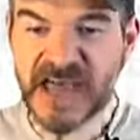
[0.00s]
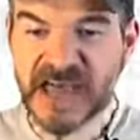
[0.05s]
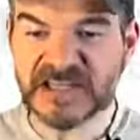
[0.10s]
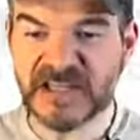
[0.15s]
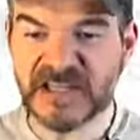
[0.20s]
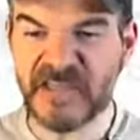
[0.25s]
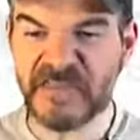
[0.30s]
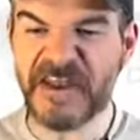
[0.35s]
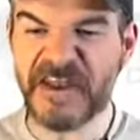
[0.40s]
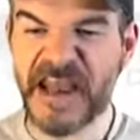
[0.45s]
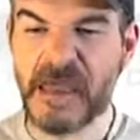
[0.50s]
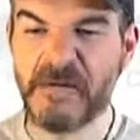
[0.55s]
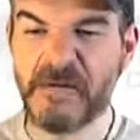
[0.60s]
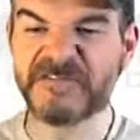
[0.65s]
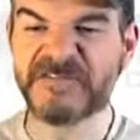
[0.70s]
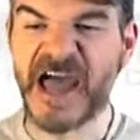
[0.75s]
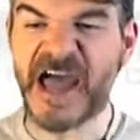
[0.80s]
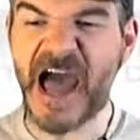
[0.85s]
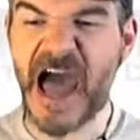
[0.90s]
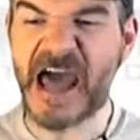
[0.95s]
so that the name
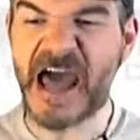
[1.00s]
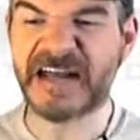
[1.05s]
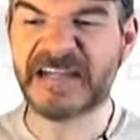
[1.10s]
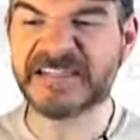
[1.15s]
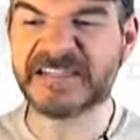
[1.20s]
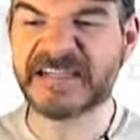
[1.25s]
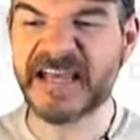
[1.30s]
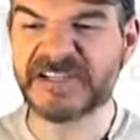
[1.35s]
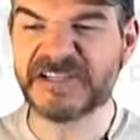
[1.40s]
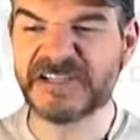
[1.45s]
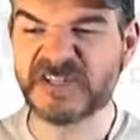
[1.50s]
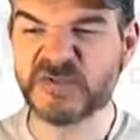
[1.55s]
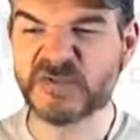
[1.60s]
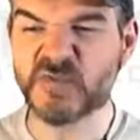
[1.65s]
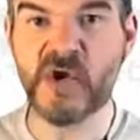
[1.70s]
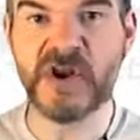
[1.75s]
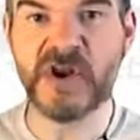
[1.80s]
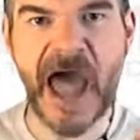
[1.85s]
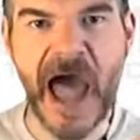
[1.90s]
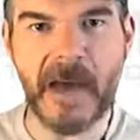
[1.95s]
of God and His teachings
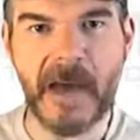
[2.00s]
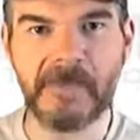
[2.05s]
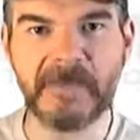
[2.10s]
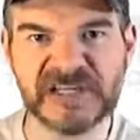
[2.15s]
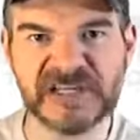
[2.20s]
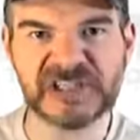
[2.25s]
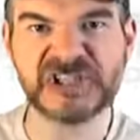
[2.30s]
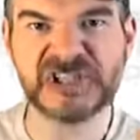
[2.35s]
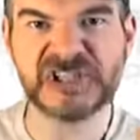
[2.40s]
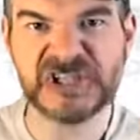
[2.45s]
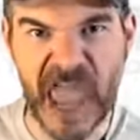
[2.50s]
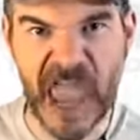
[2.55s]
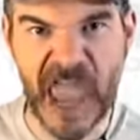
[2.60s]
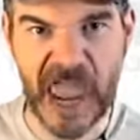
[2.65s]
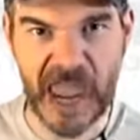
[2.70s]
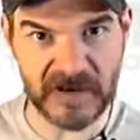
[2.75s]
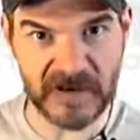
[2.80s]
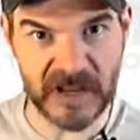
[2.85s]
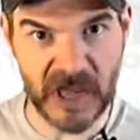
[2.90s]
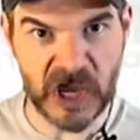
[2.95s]
will not be
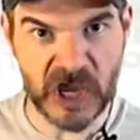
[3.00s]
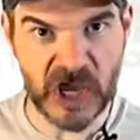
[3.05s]
shamed.